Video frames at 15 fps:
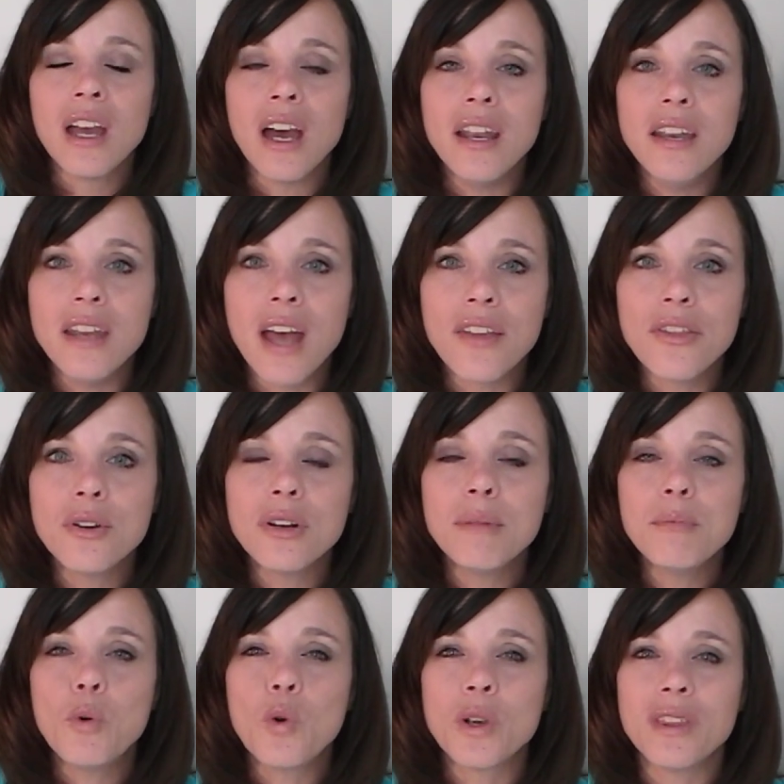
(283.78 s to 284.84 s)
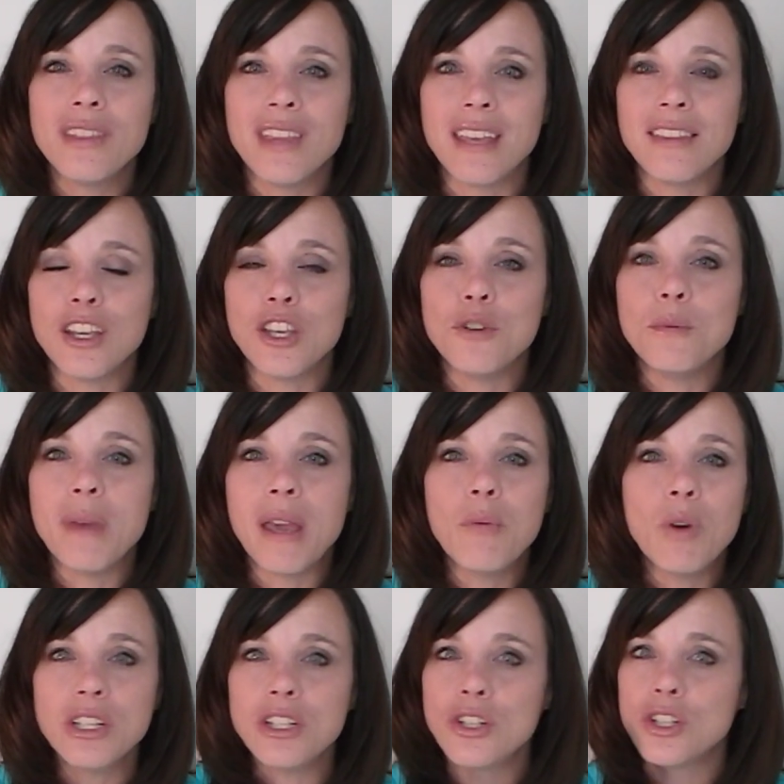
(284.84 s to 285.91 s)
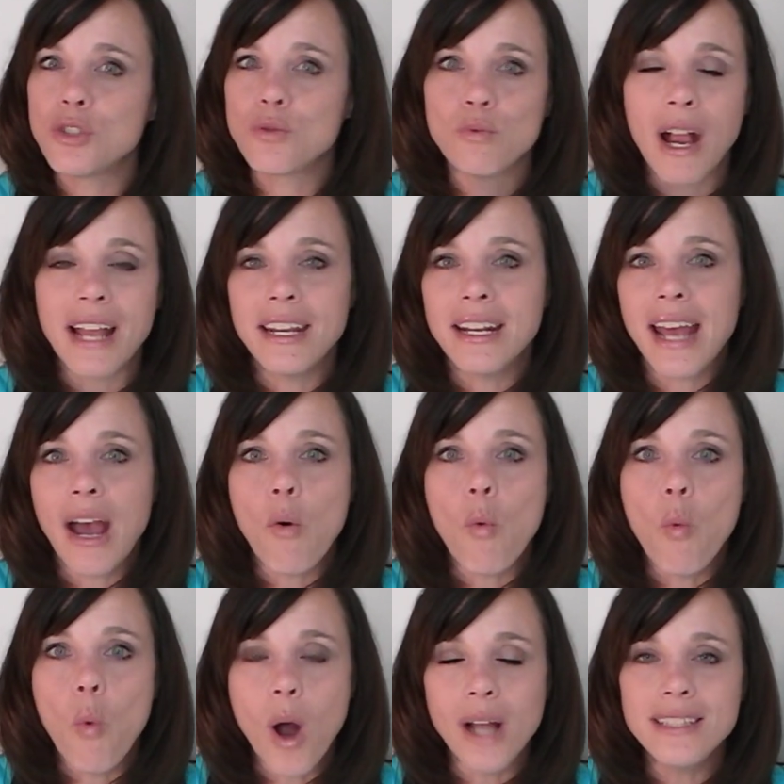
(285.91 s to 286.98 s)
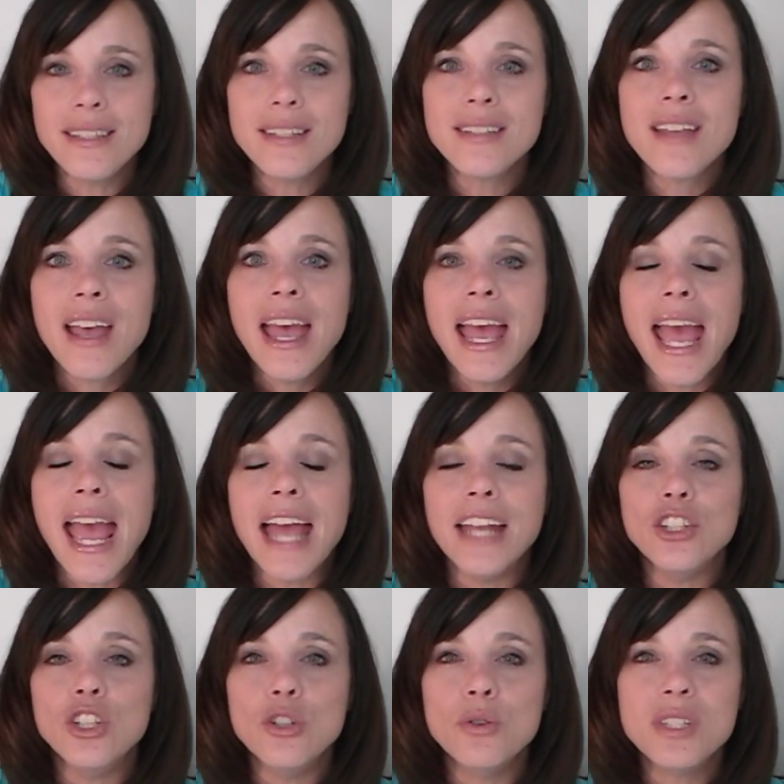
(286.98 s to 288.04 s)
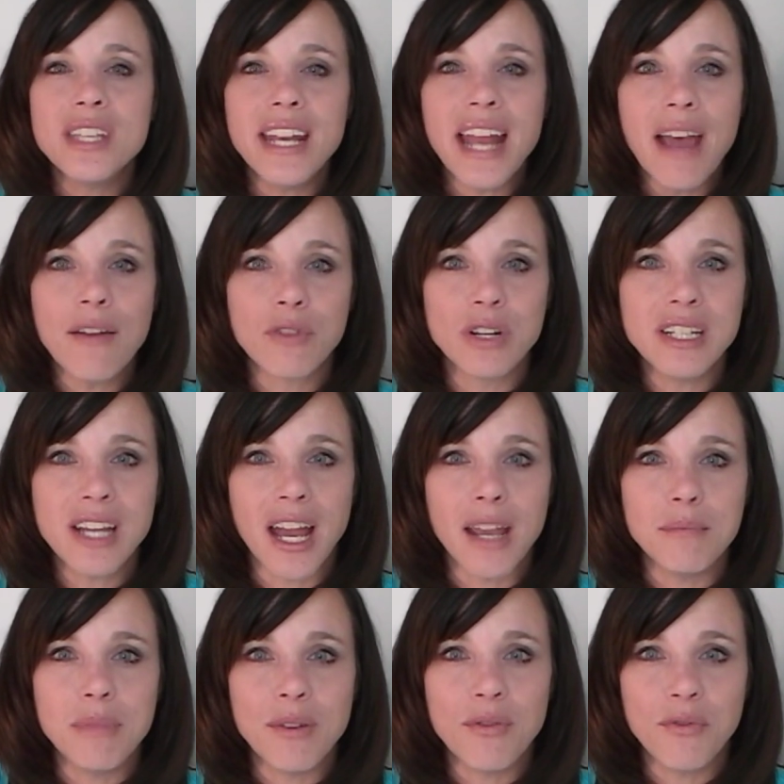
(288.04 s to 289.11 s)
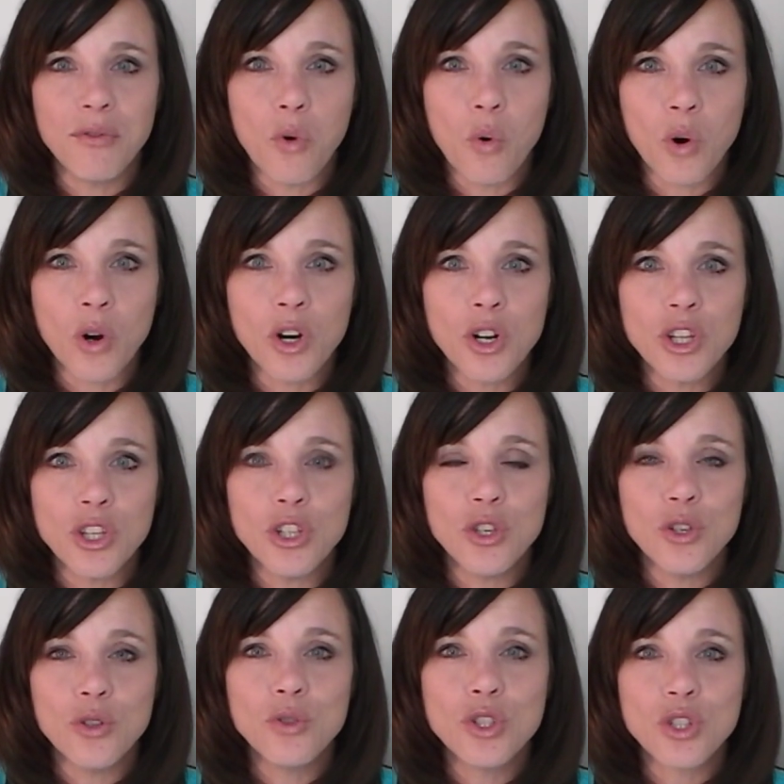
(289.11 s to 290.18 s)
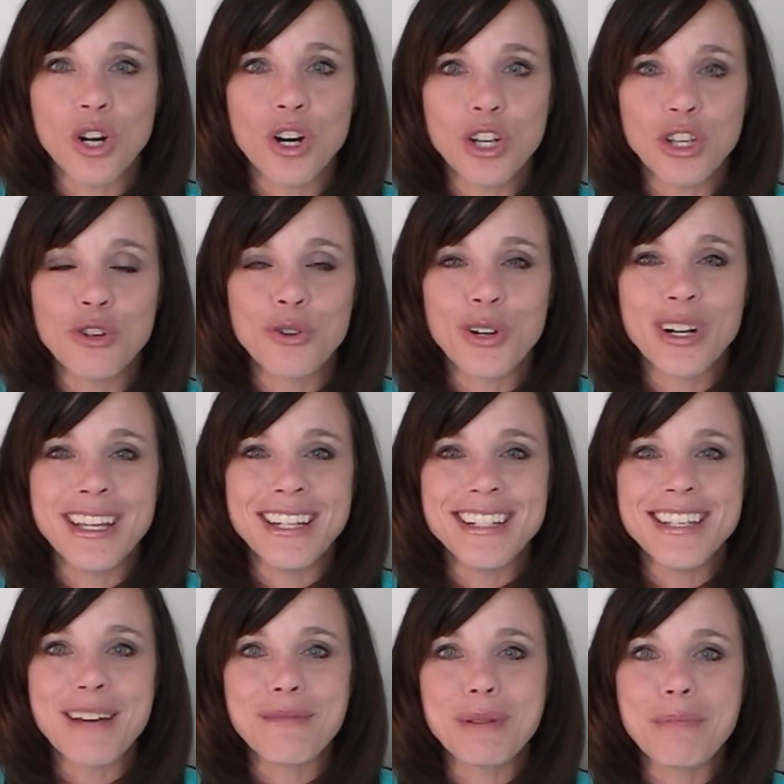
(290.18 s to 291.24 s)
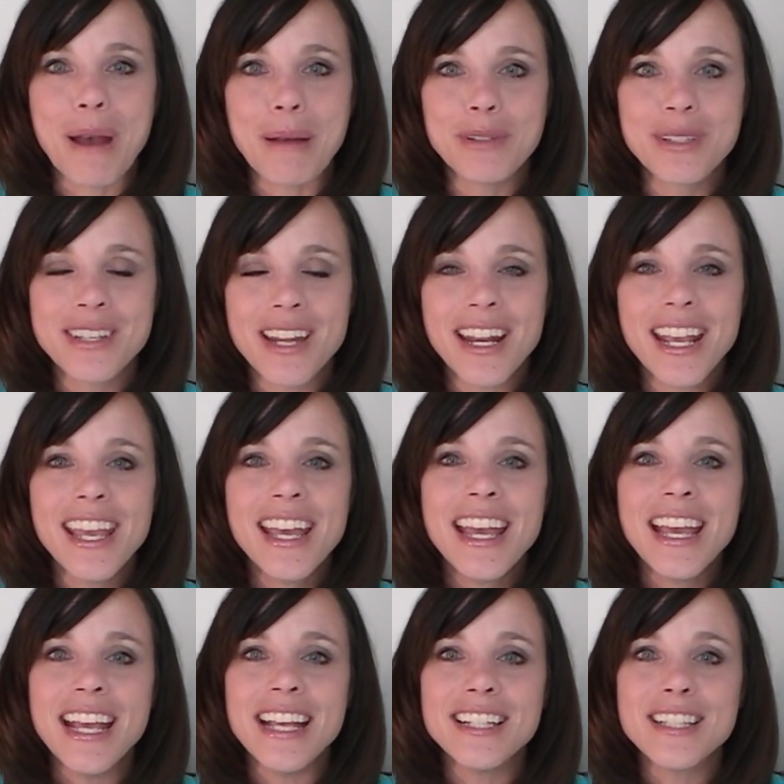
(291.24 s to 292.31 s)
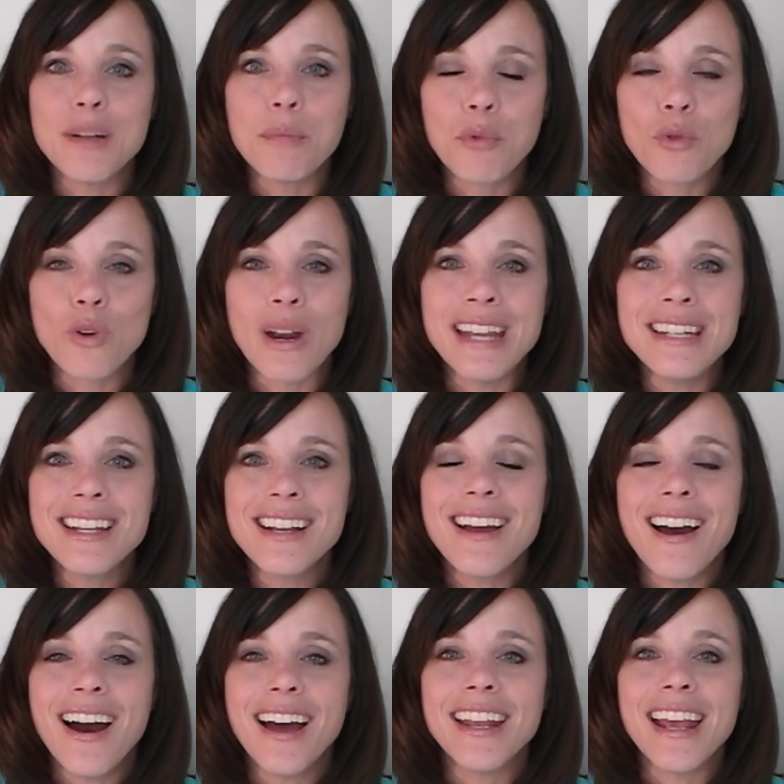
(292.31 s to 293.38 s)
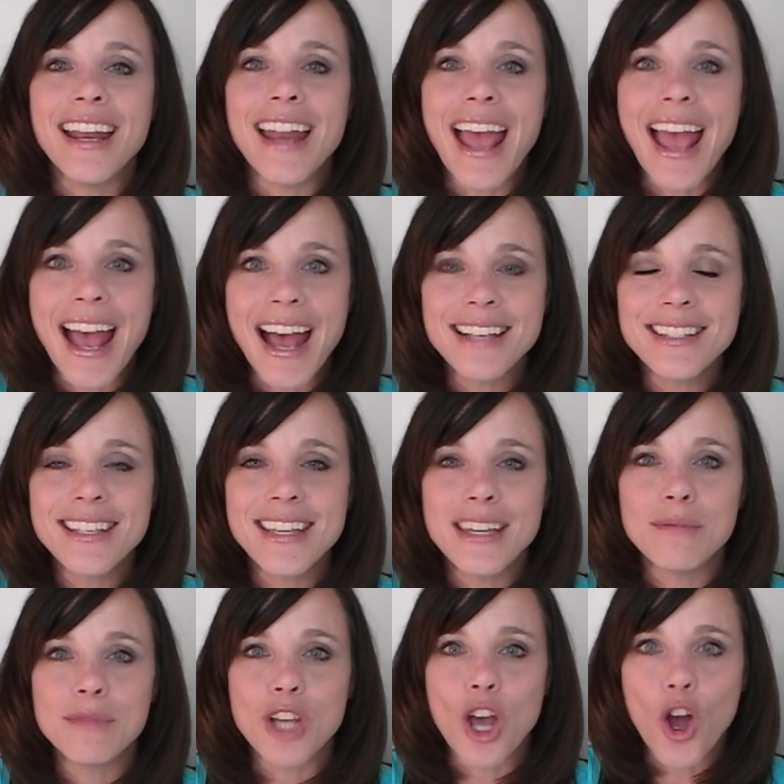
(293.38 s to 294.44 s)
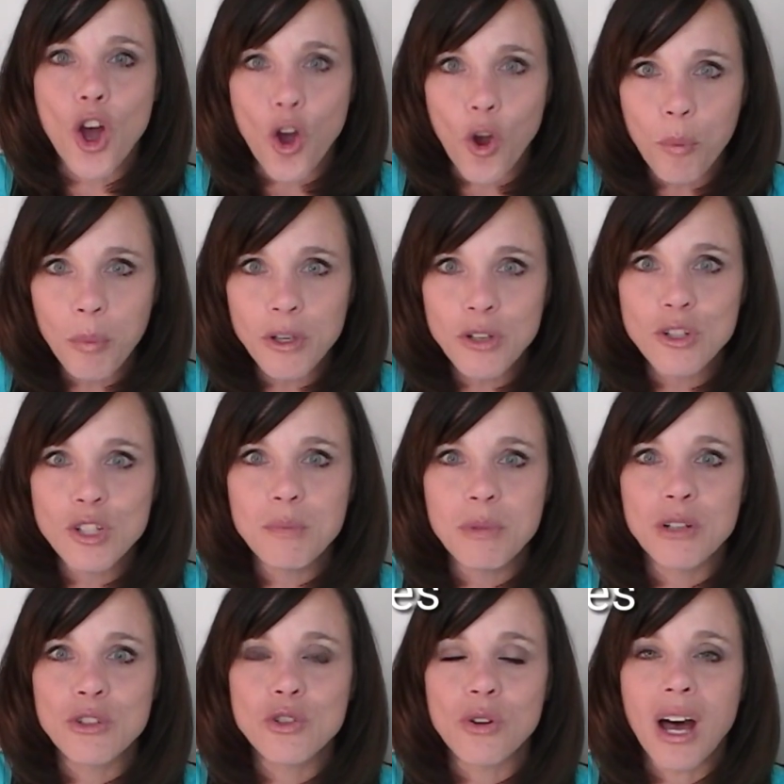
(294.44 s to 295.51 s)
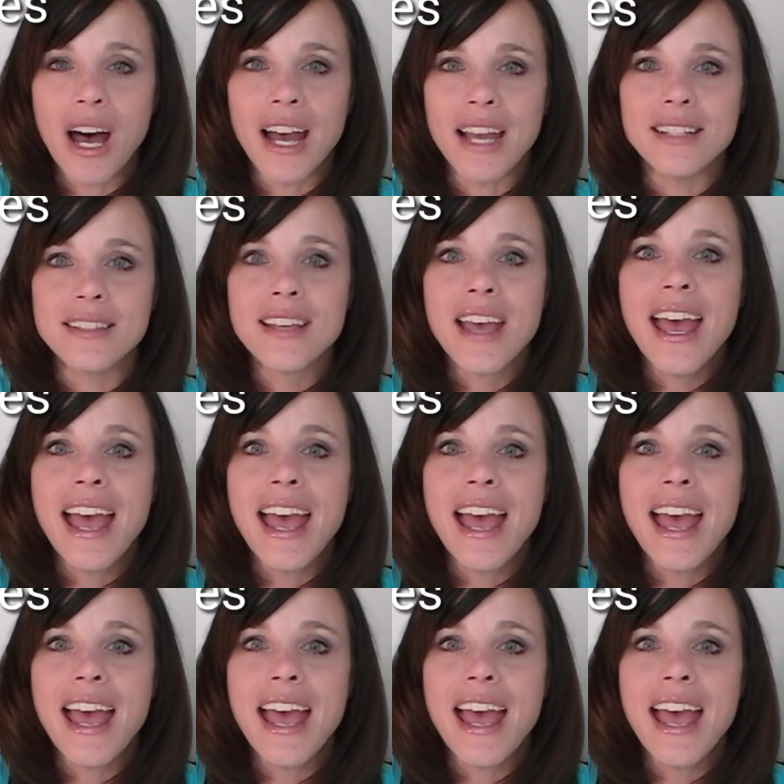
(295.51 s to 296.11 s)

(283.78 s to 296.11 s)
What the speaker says: Another important thing that you may want to just write it out once and use it every time before you start your in-depth Bible study is to pray to God and ask Him to open your spiritual eyes